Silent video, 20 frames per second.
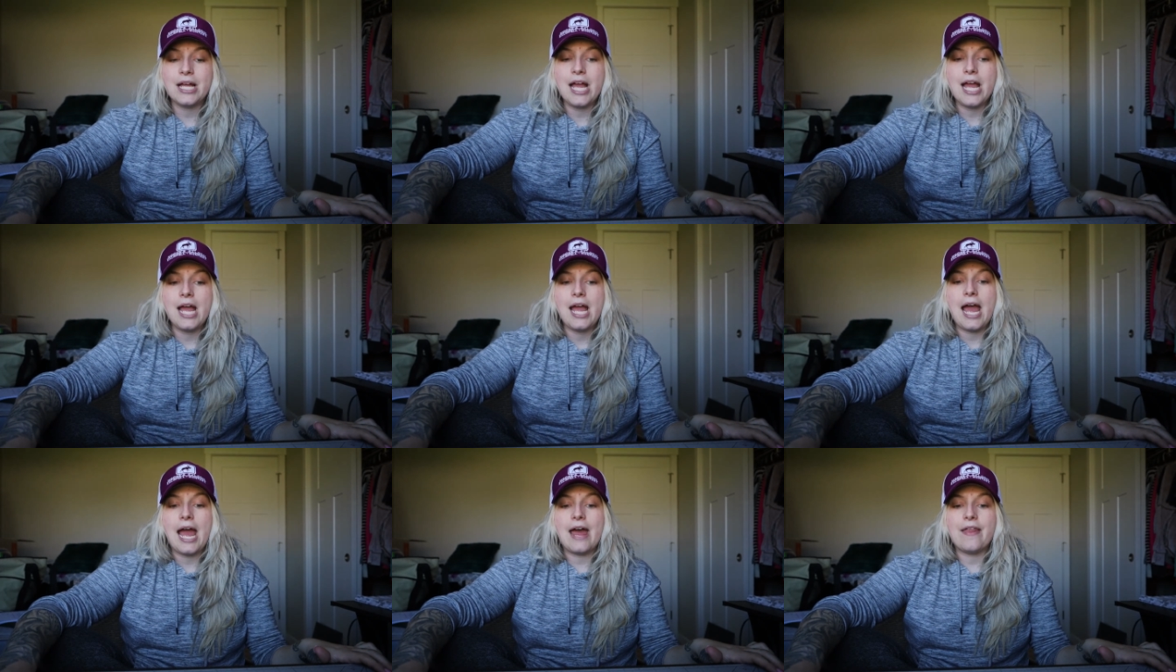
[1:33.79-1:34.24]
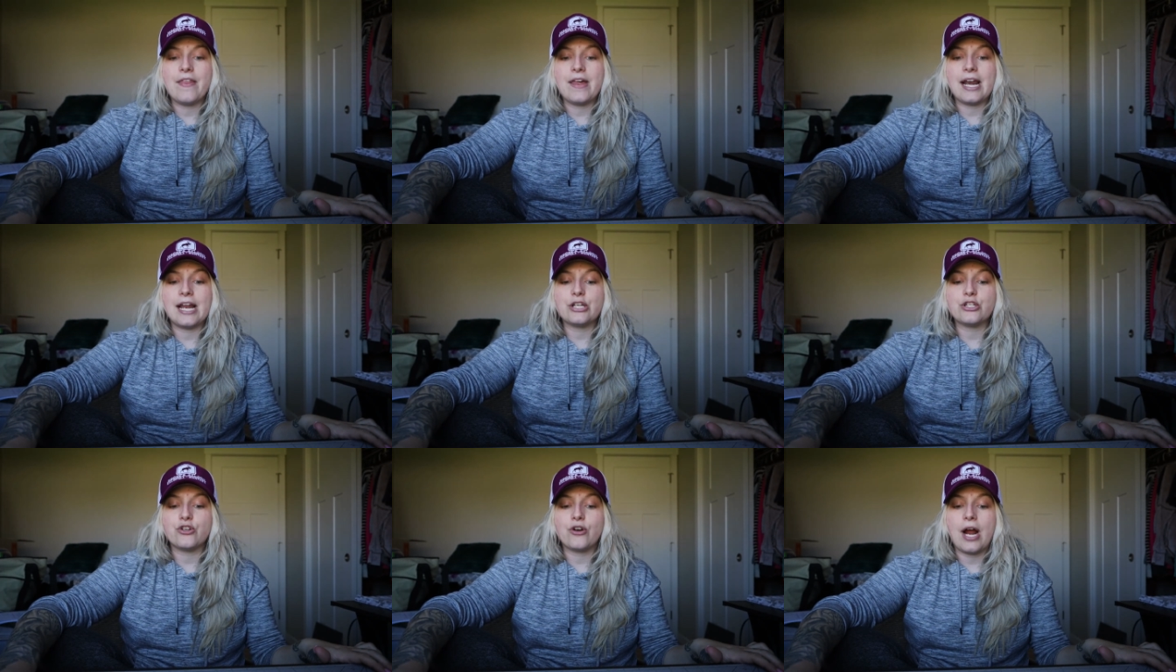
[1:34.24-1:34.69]
And
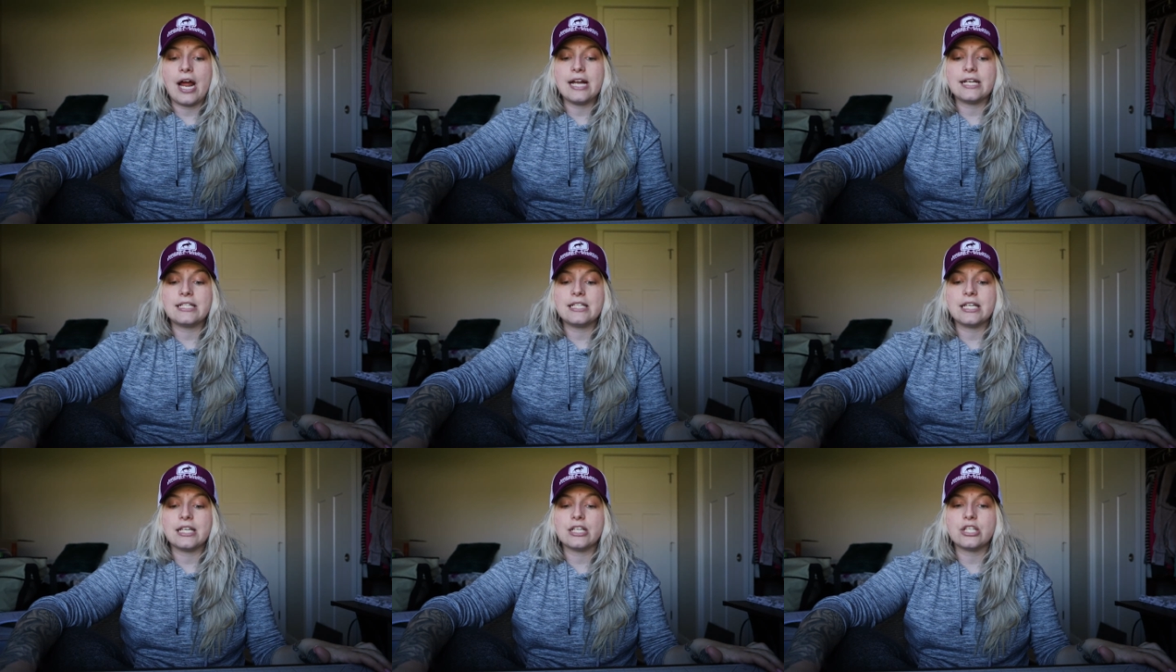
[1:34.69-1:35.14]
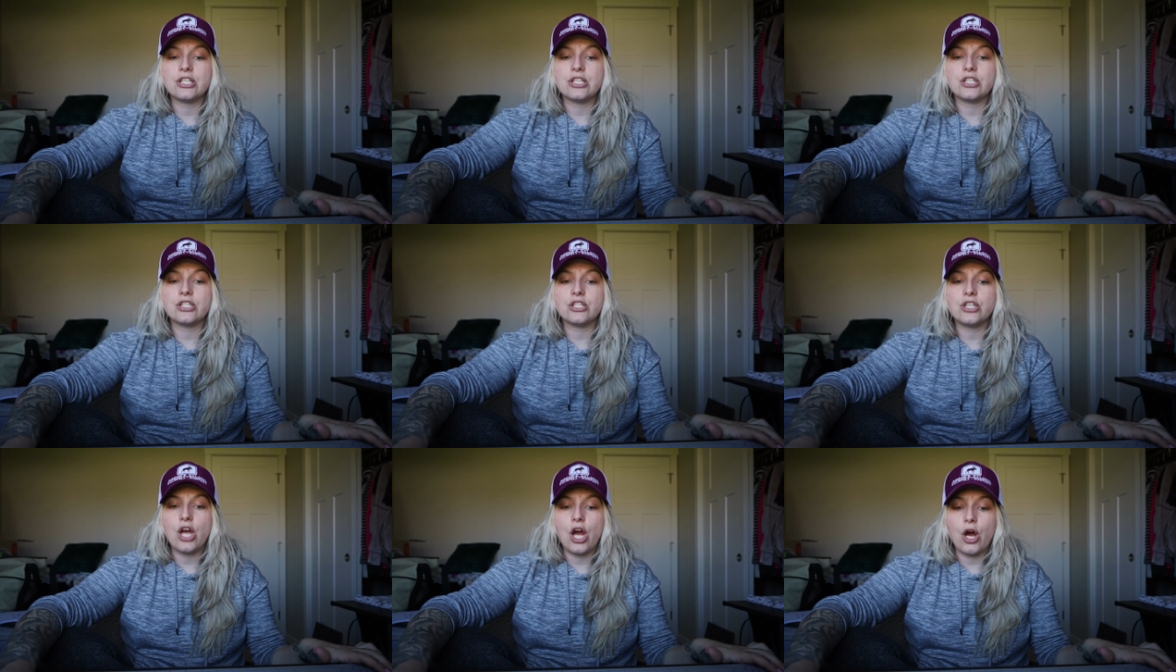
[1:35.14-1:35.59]
then I tried to
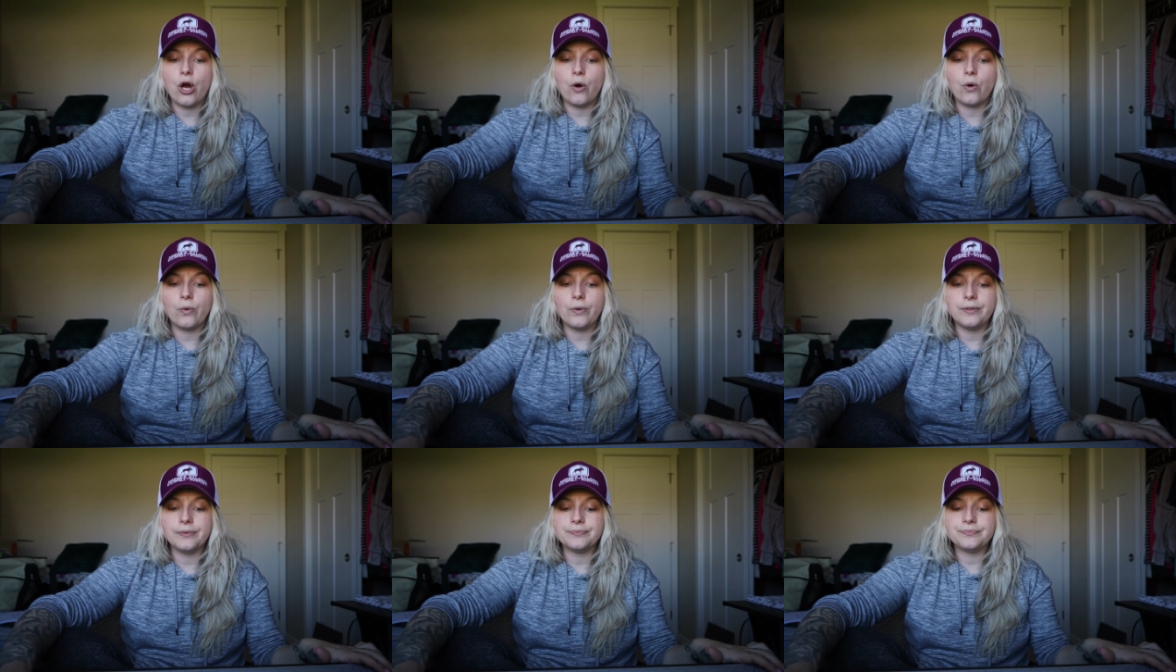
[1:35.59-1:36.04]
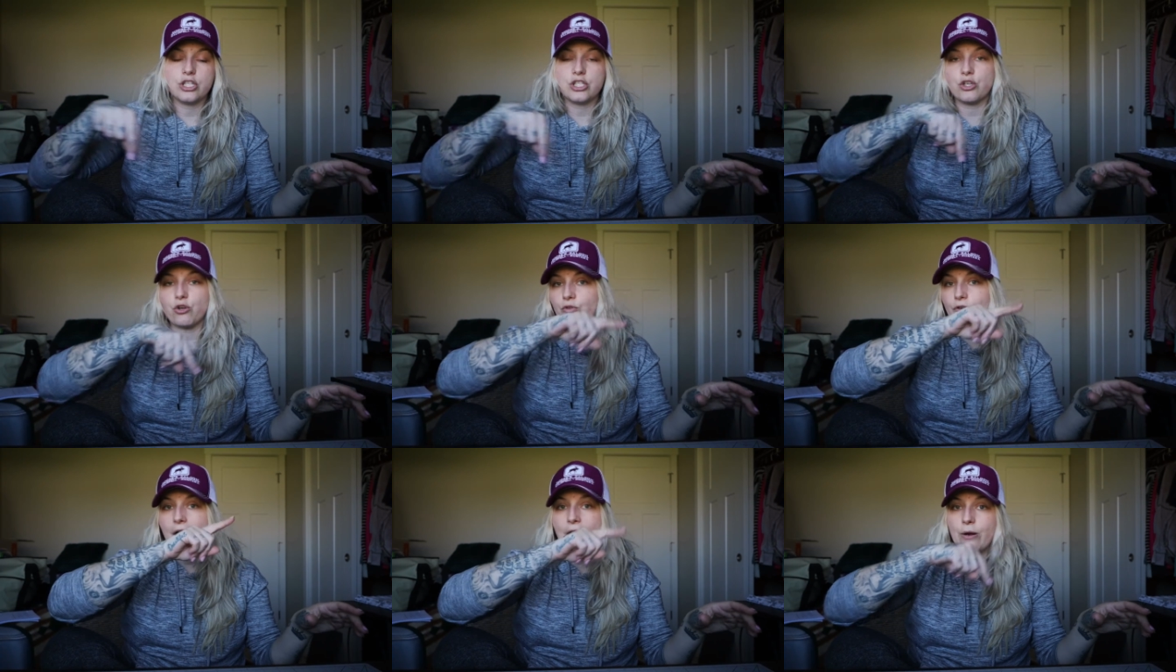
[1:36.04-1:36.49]
sew
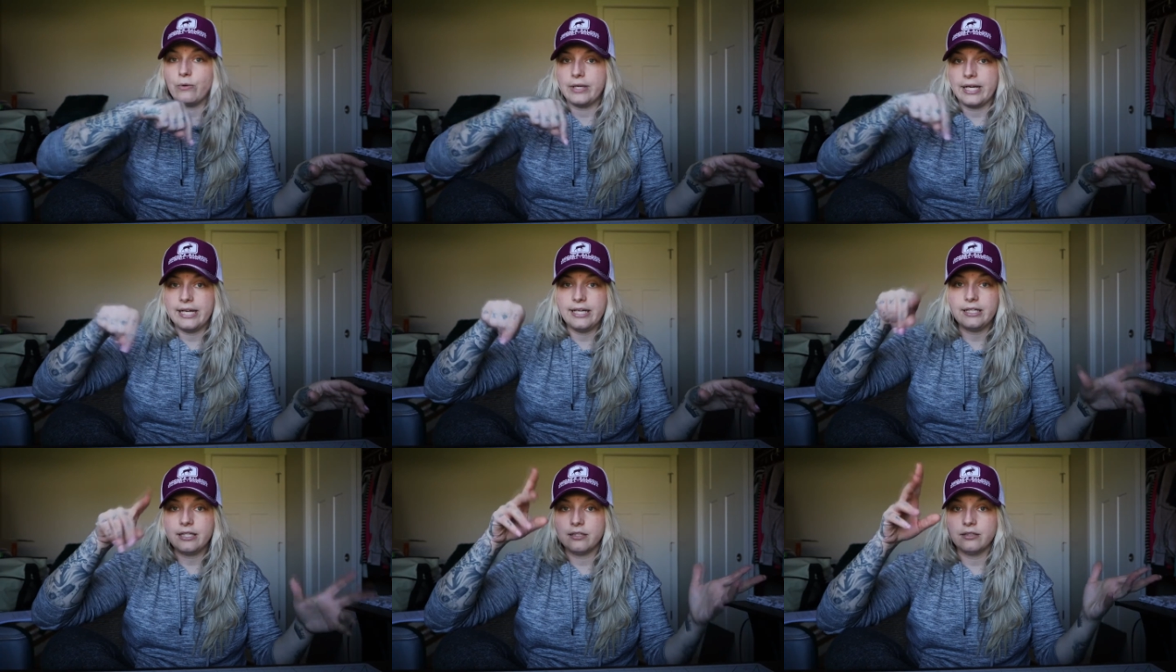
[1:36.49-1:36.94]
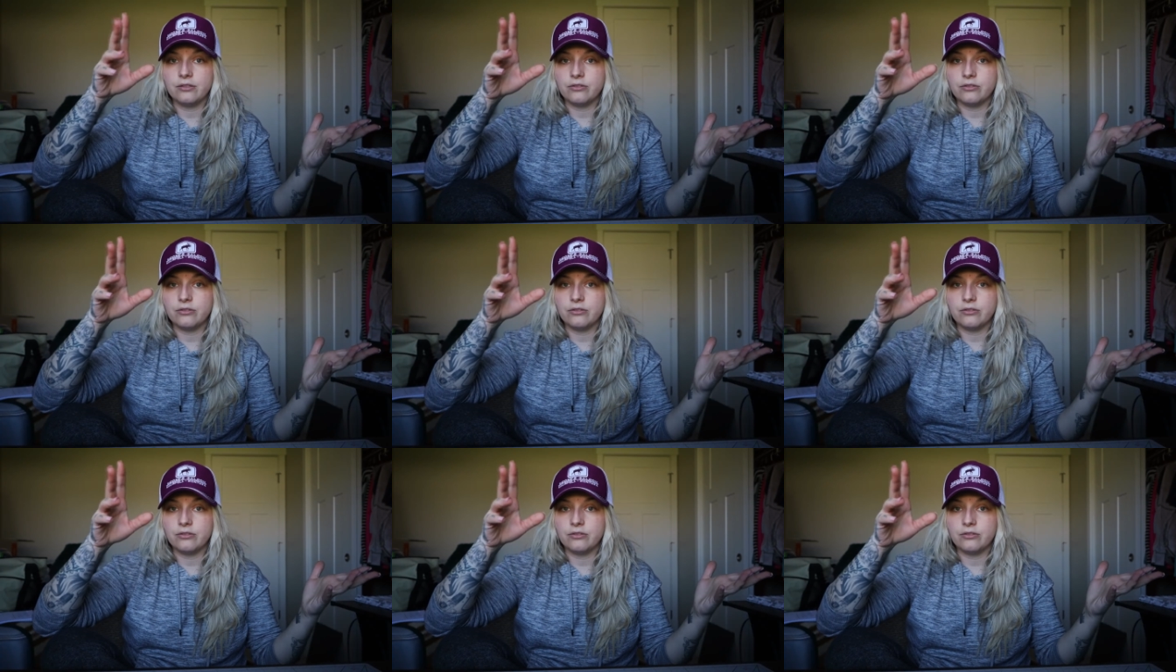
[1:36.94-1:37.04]
just around it,